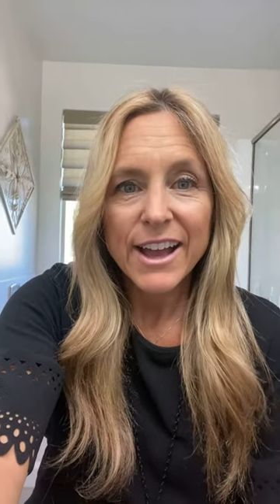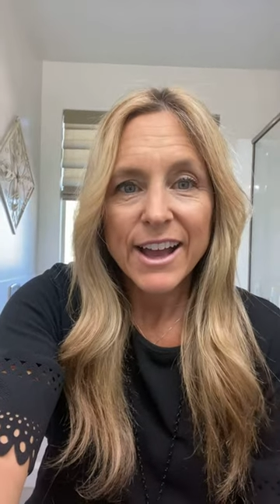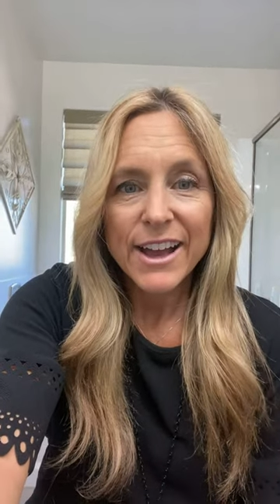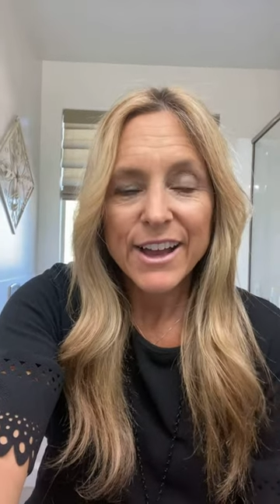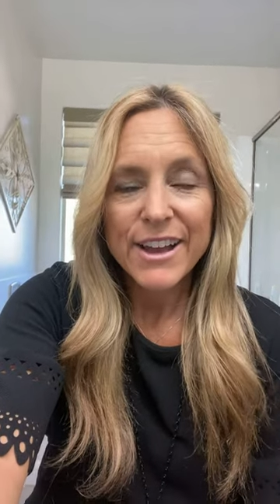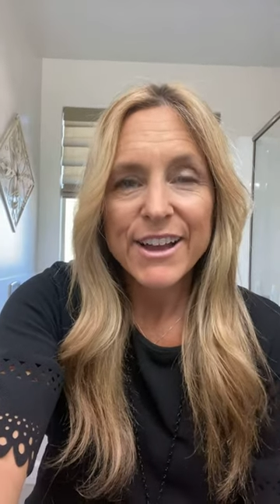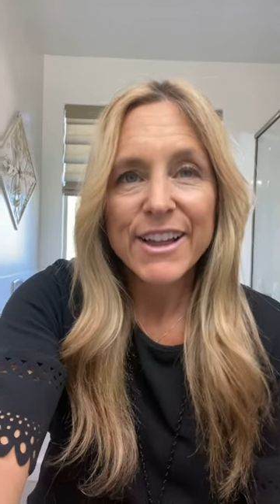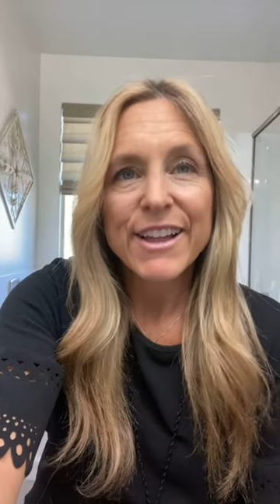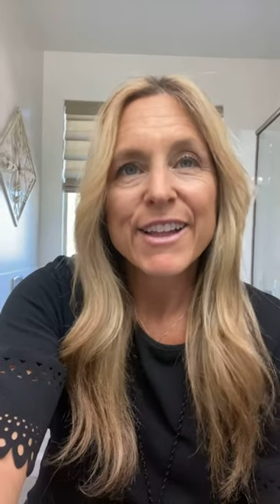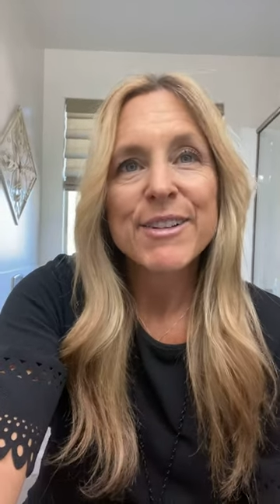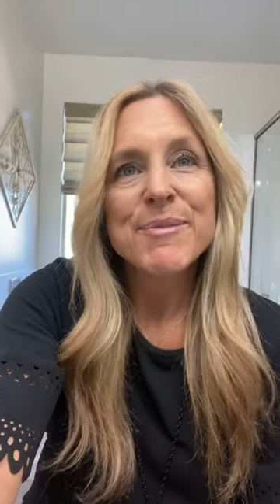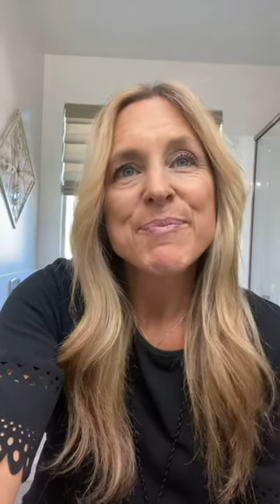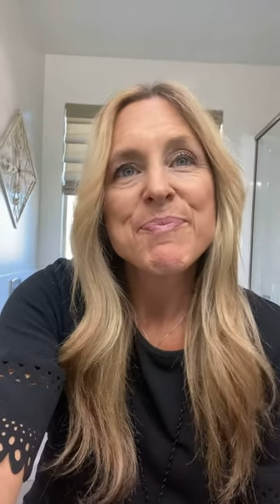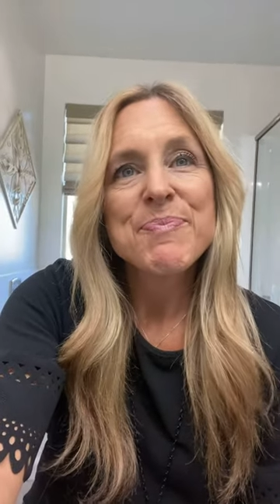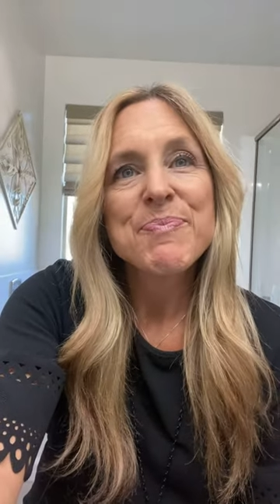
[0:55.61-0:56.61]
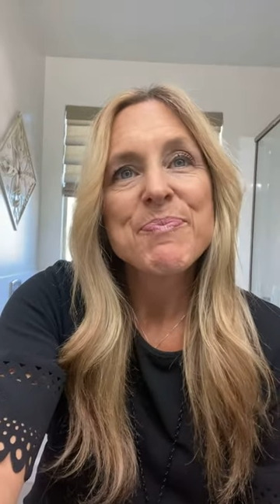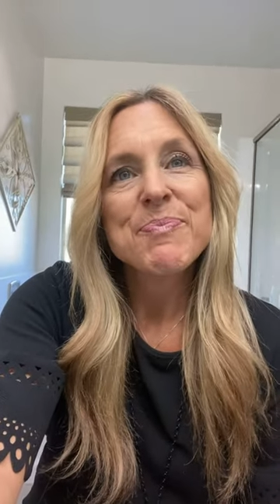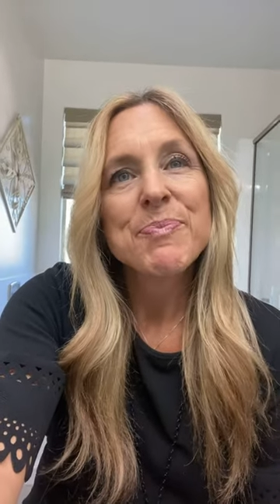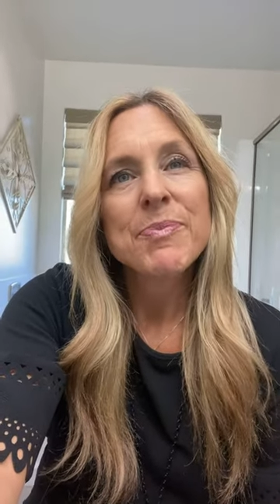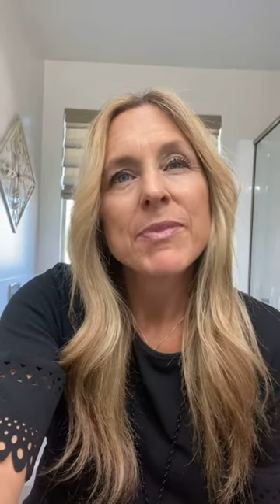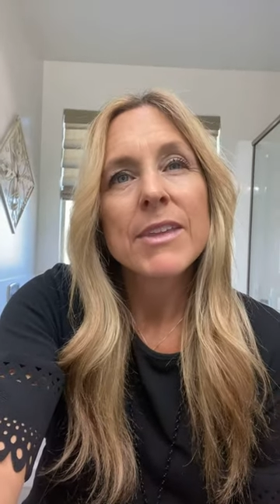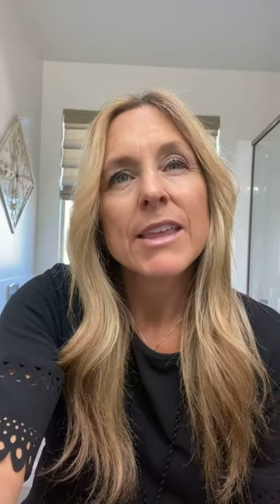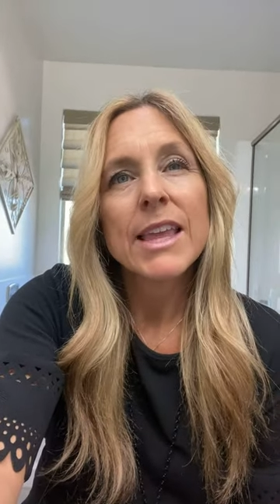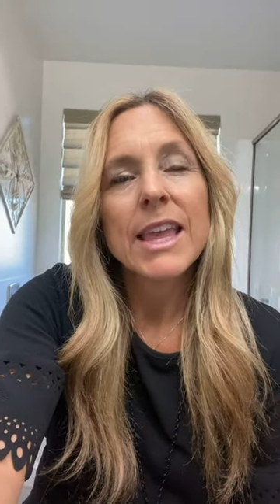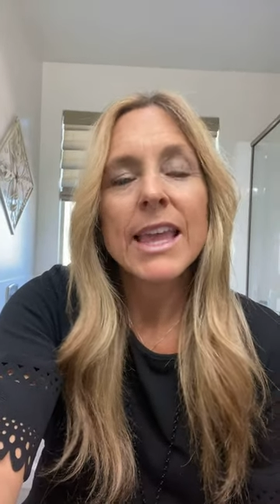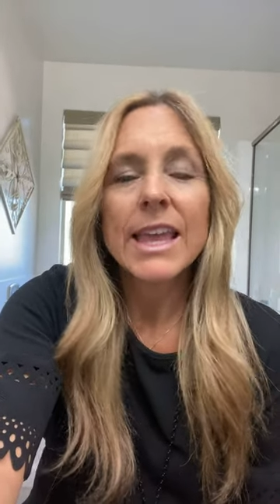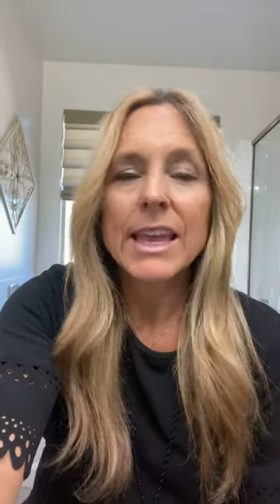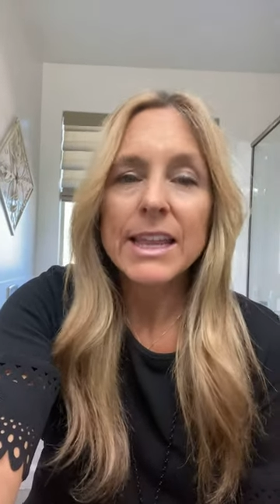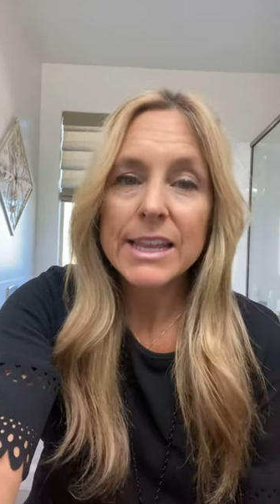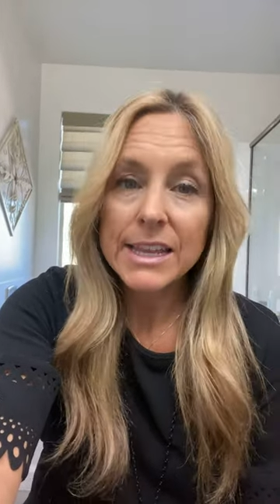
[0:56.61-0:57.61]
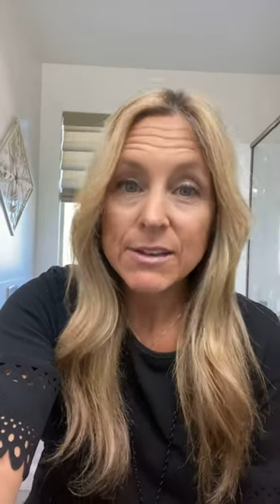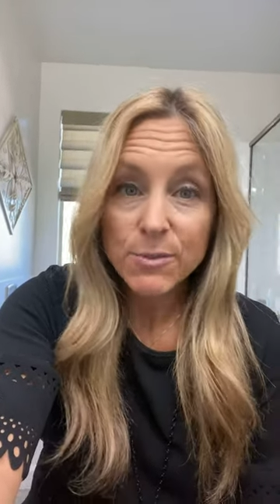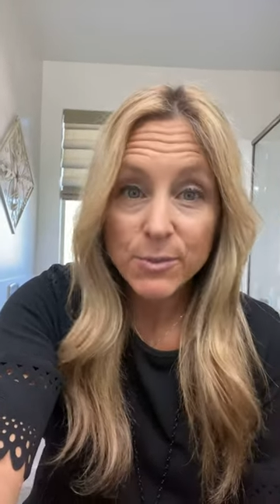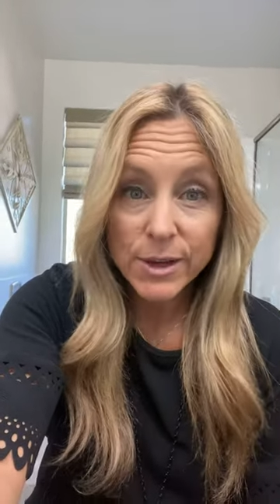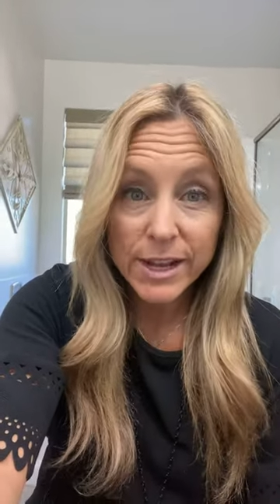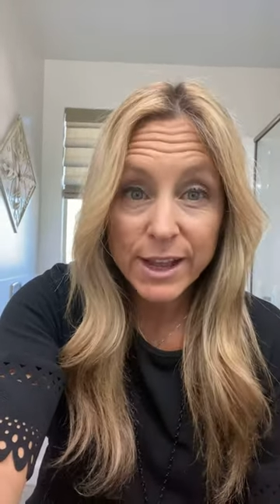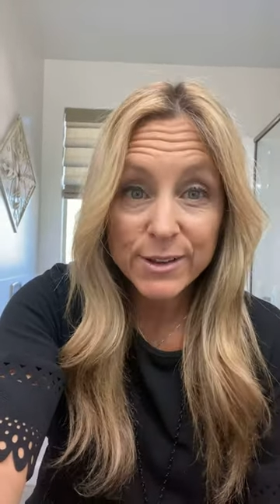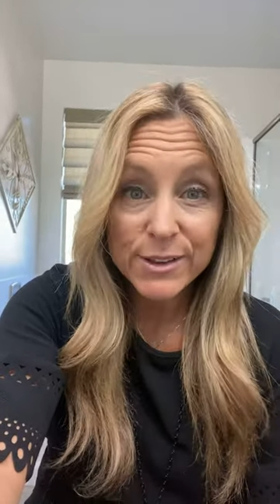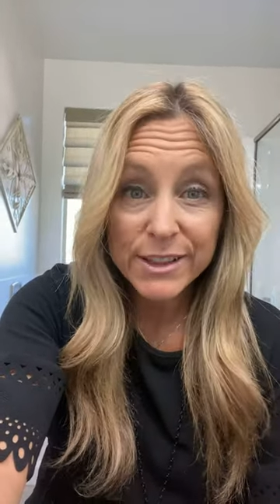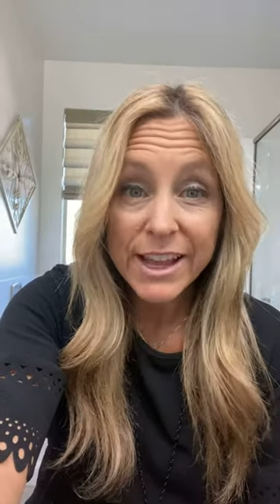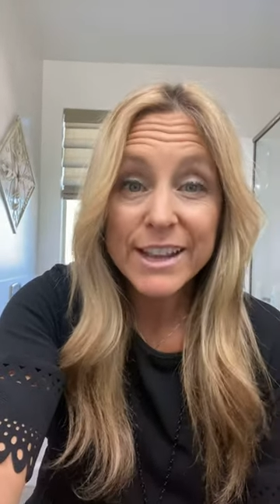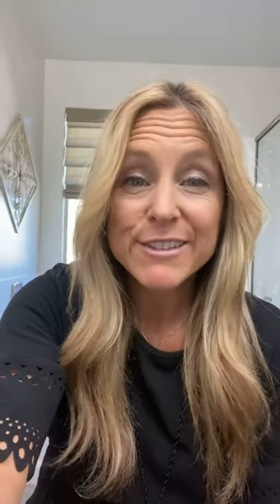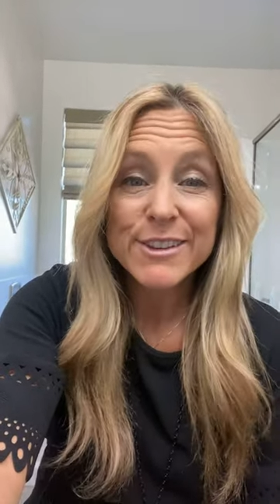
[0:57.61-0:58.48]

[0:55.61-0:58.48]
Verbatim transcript: Uh, and what I would like